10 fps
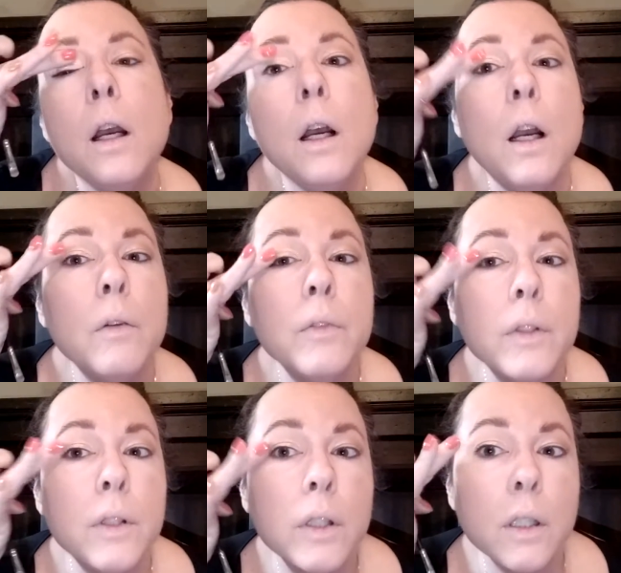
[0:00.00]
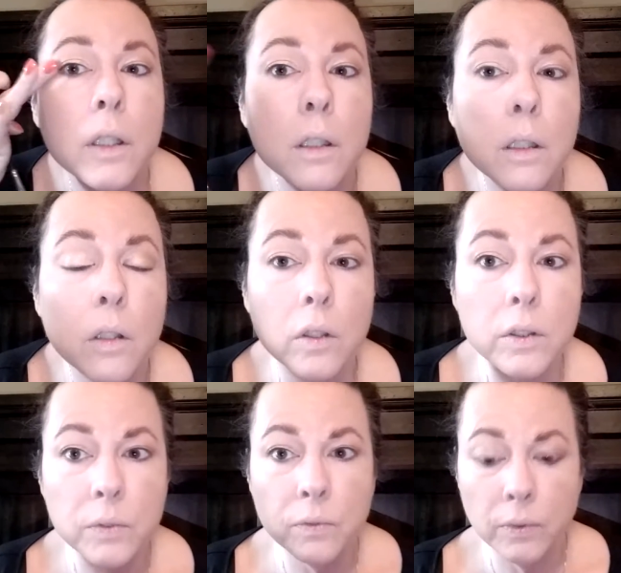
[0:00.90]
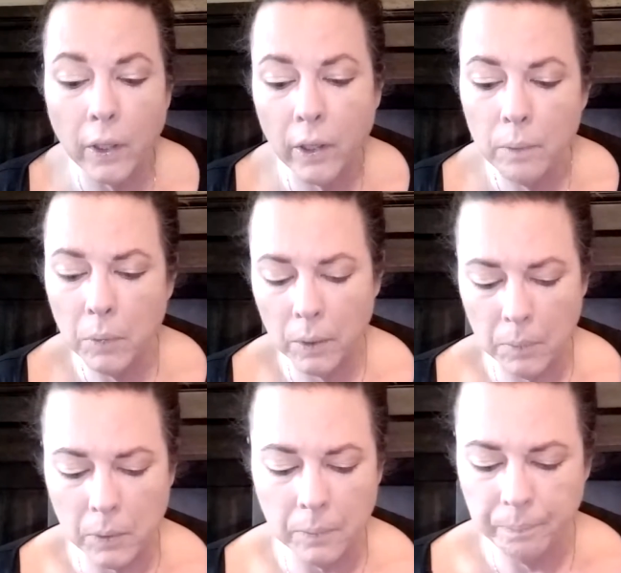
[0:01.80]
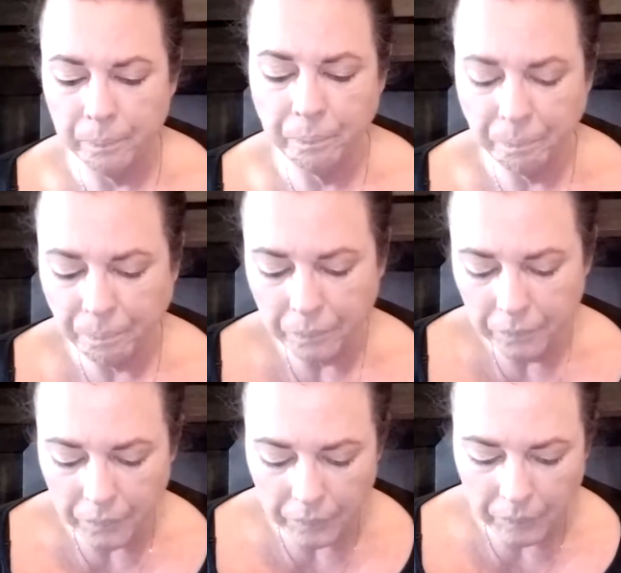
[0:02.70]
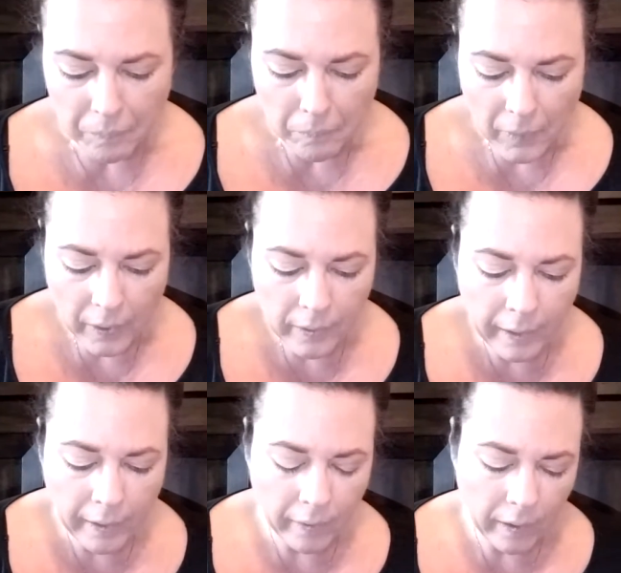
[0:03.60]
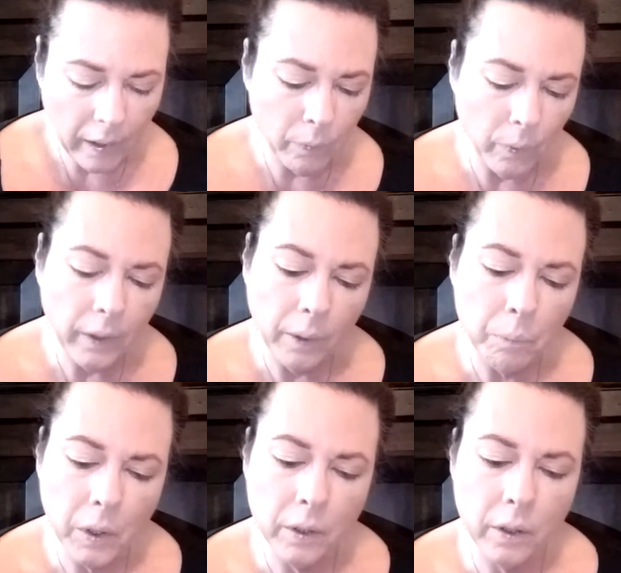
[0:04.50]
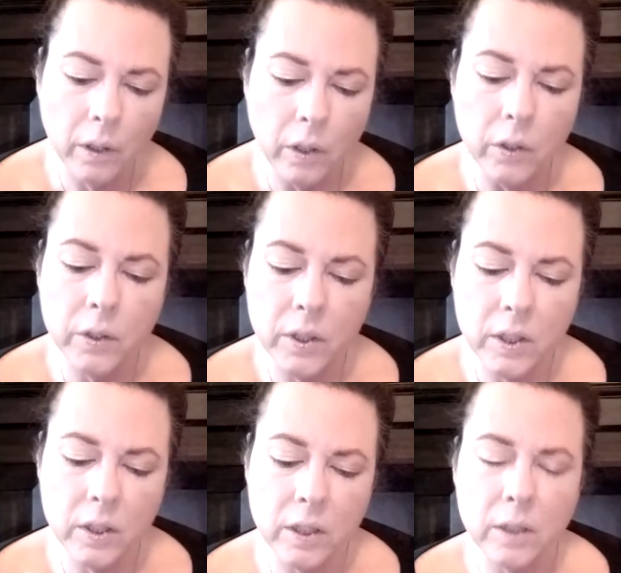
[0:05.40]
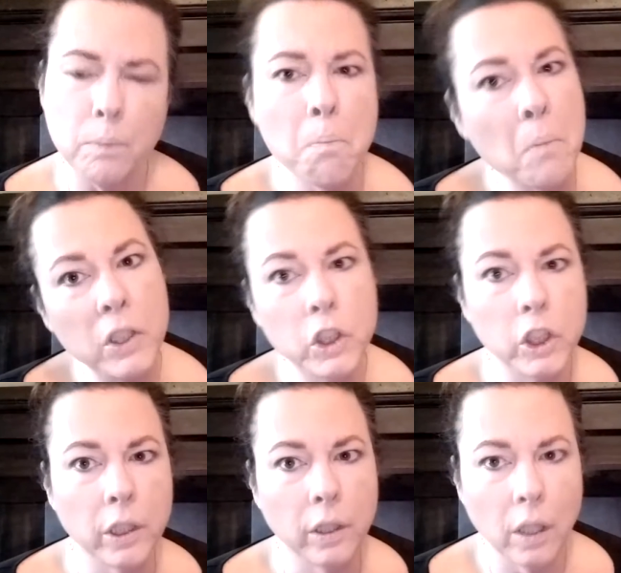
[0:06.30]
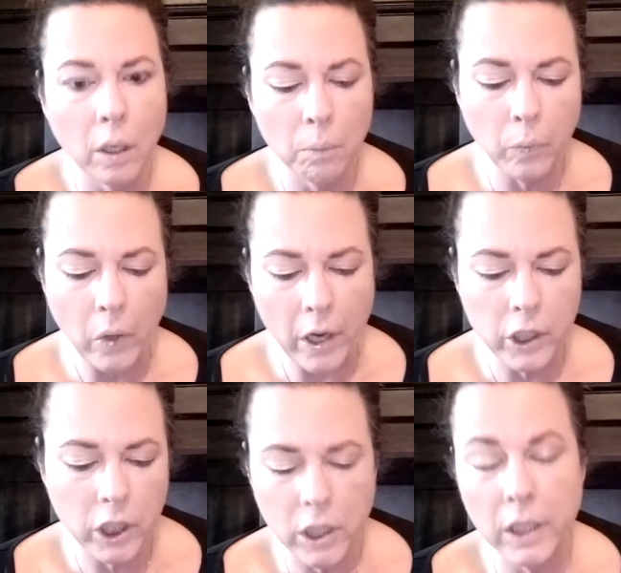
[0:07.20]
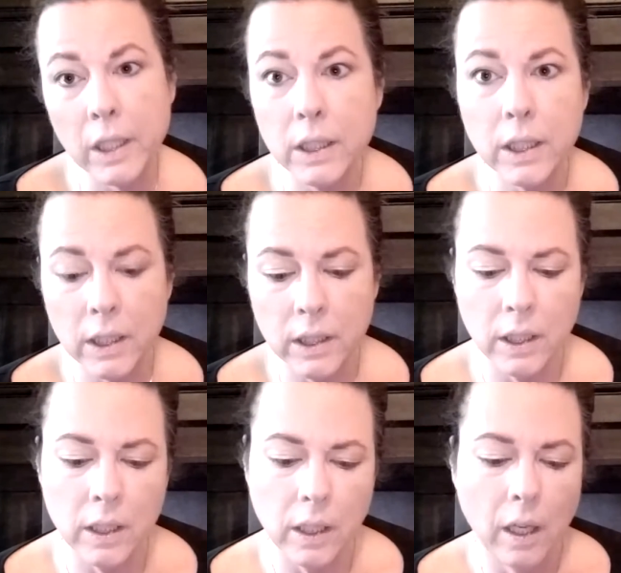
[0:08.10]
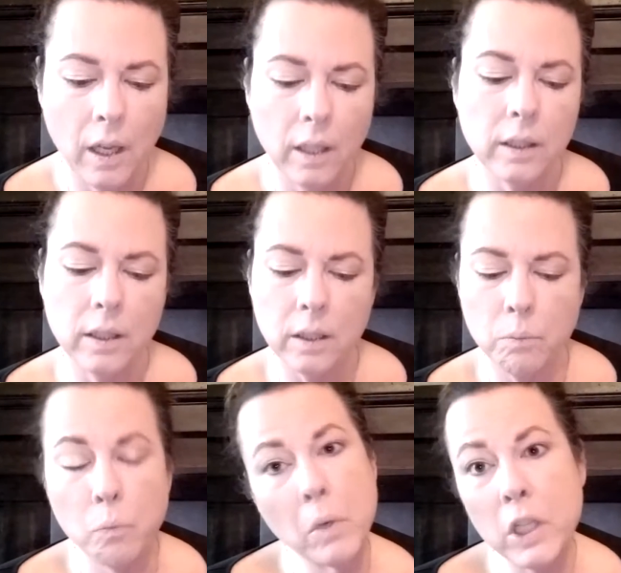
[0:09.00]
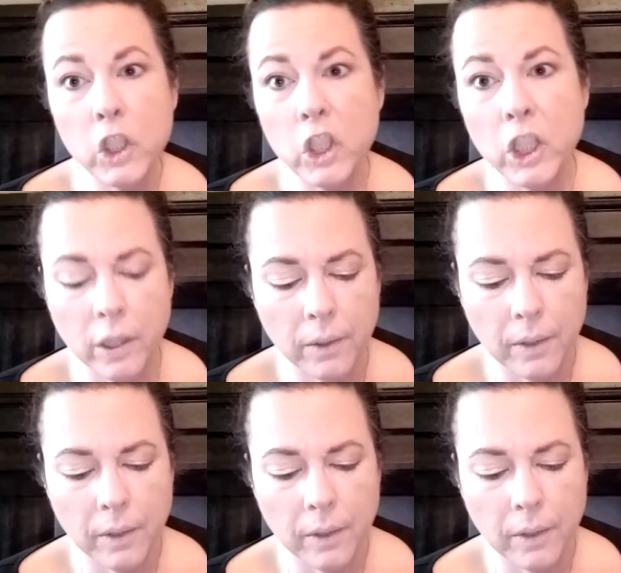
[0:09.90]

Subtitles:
Everything looks very minimal. Now, I recommend a good smudging brush. Yes, I said smudging.